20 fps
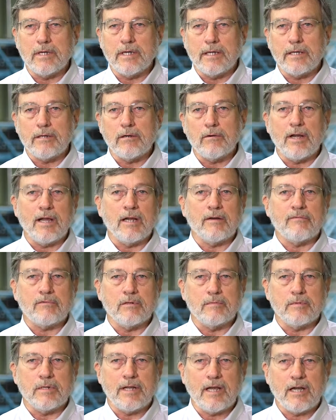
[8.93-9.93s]
a grant
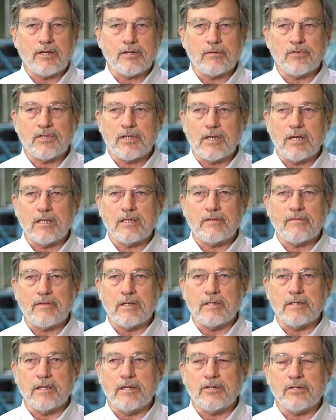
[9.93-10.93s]
from the National Science
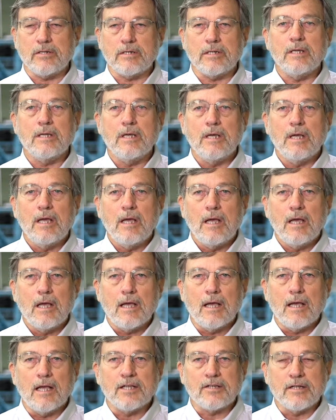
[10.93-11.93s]
Foundation
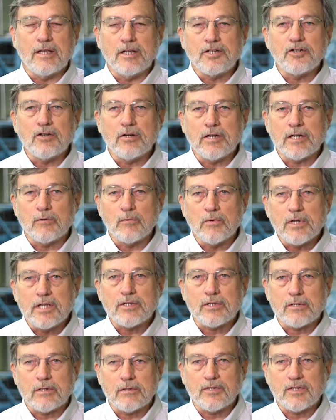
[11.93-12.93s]
as an engineering
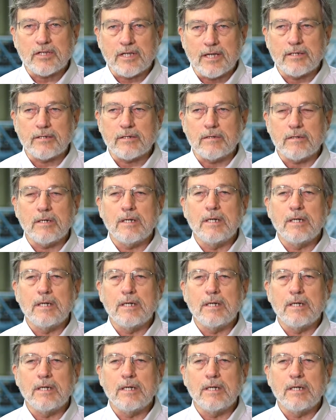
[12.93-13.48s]
research center,